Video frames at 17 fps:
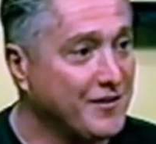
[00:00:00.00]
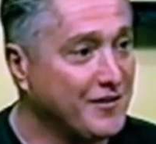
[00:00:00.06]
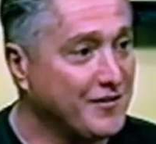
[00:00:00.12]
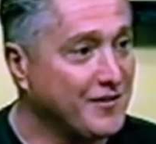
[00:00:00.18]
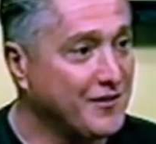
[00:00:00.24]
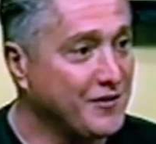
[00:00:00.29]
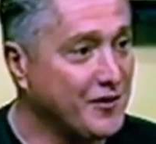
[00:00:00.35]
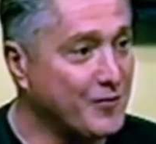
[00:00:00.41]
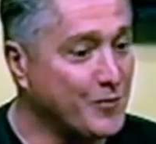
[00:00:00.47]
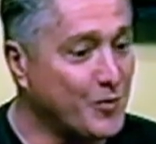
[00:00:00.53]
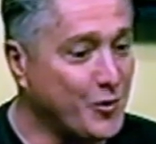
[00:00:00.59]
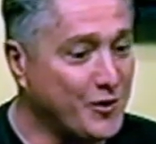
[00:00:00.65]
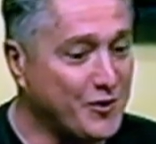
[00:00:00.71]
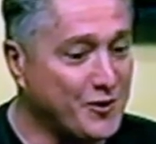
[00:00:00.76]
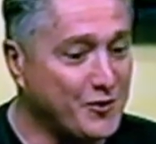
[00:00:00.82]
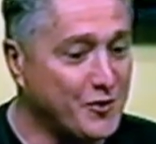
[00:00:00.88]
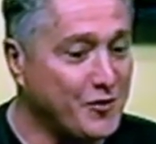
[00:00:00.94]
And the more you
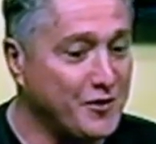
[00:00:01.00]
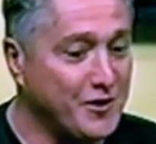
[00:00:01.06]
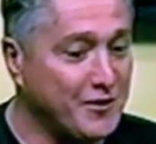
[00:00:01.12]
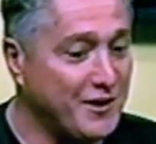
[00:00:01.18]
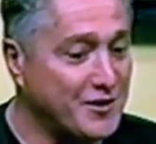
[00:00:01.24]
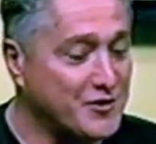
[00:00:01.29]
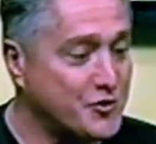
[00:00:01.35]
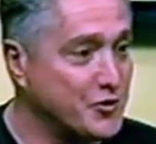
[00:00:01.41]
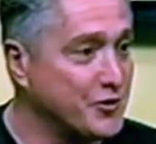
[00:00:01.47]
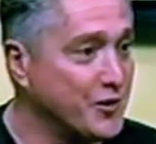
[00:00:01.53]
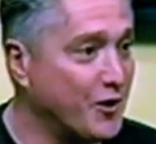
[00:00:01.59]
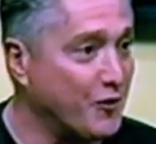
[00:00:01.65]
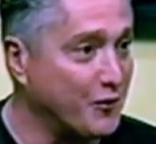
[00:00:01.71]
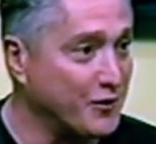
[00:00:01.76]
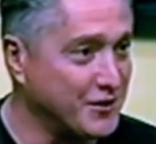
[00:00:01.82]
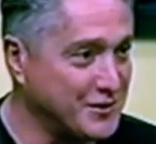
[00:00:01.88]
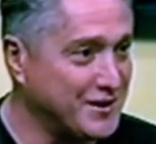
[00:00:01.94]
learn, the less you know.
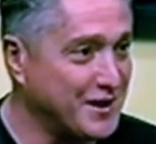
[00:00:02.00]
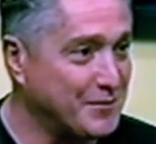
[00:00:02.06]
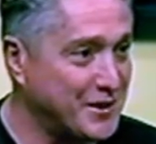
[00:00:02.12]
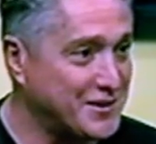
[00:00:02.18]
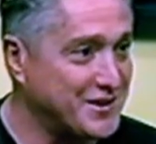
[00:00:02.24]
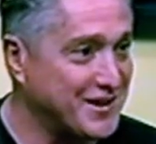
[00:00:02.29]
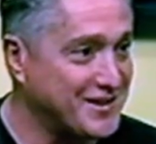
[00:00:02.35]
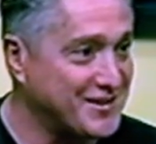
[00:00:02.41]
Does that make sense?